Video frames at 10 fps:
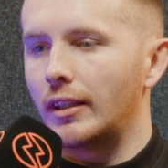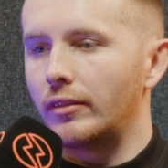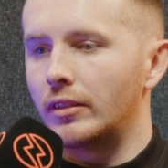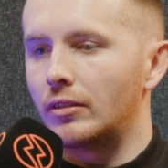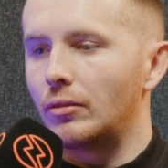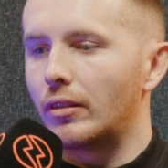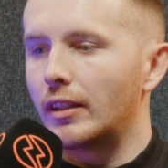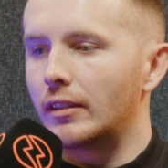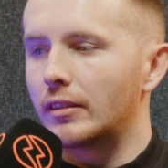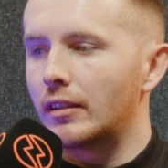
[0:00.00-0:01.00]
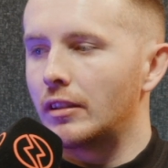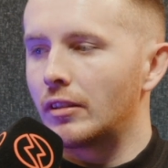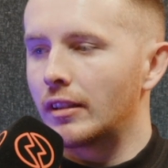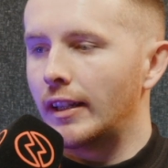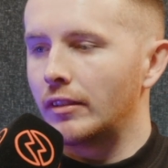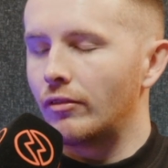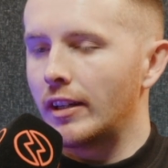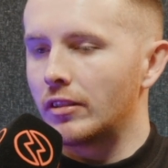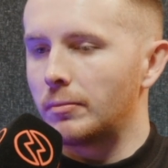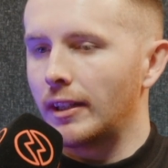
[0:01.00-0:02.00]
life is do things that you're glad in
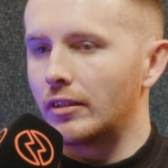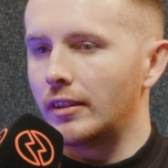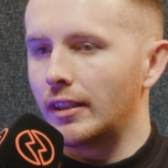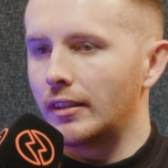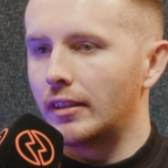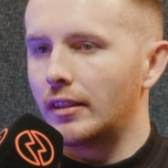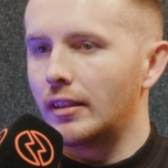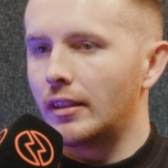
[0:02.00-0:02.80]
retrospect you did.